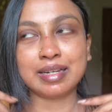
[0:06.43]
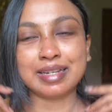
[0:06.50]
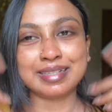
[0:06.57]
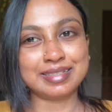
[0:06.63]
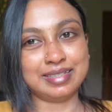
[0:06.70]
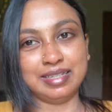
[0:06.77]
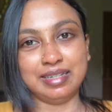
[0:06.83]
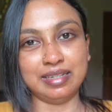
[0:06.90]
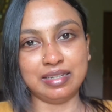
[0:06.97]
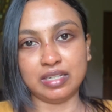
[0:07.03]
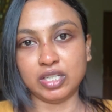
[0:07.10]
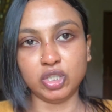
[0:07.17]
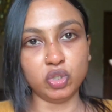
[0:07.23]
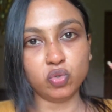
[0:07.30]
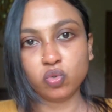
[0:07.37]
See,
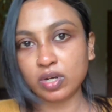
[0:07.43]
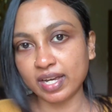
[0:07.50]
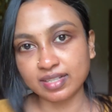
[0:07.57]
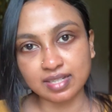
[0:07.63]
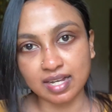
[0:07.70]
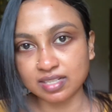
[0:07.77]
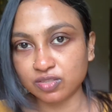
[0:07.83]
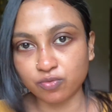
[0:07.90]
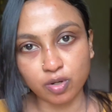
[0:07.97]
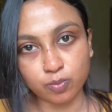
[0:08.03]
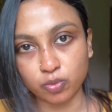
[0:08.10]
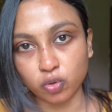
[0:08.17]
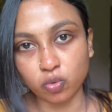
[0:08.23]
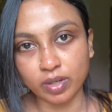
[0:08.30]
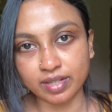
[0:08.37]
you guys asked for
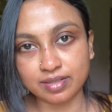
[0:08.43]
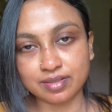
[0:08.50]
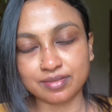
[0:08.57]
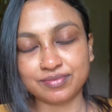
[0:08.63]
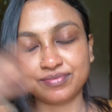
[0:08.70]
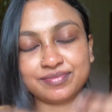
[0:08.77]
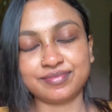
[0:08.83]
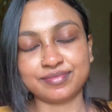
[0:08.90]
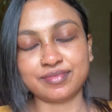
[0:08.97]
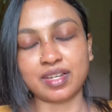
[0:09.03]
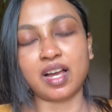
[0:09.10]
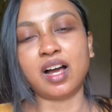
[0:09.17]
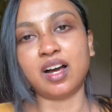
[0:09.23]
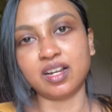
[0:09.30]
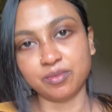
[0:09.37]
blue eyes.
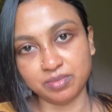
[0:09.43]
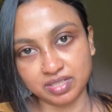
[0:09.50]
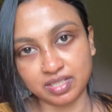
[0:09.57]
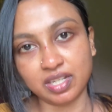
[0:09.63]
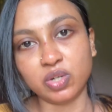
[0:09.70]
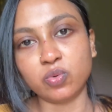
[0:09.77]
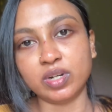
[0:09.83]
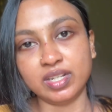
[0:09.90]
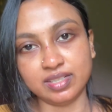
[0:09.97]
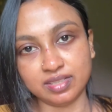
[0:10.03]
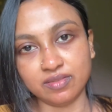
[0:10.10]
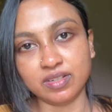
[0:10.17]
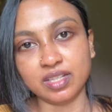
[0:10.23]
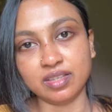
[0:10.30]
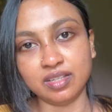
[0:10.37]
Our mistake only,
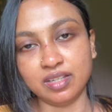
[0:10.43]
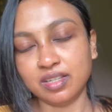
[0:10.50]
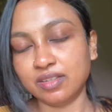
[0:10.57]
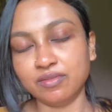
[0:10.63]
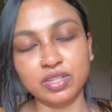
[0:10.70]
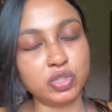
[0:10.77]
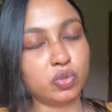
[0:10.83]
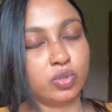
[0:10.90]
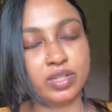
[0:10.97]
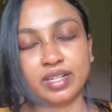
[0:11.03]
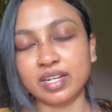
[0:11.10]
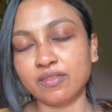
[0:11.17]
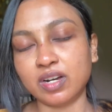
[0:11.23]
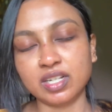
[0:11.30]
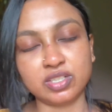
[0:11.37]
Shivaanthi. We shouldn't
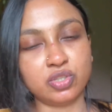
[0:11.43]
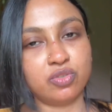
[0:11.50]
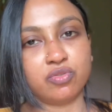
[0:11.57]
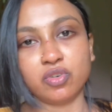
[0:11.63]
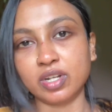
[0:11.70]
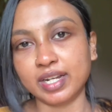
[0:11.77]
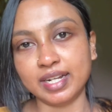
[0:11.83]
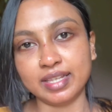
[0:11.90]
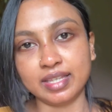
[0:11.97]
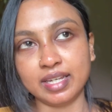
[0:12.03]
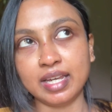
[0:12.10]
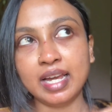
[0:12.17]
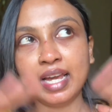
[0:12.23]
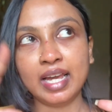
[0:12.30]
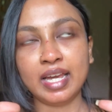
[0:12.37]
have asked you for
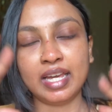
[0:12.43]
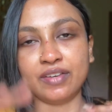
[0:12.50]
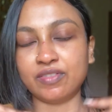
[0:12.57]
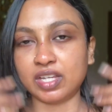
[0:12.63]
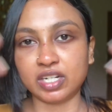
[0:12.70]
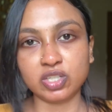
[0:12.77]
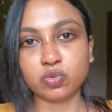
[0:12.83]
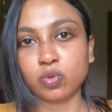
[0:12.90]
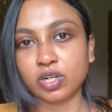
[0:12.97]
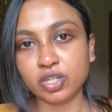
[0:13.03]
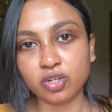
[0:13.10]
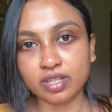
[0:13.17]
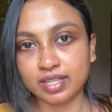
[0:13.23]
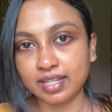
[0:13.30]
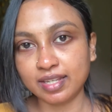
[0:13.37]
anything. If that is what
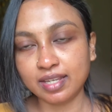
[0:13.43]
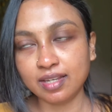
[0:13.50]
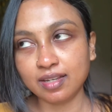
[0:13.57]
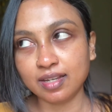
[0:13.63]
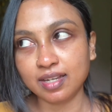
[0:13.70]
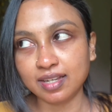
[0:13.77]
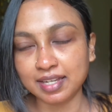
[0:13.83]
you're thinking,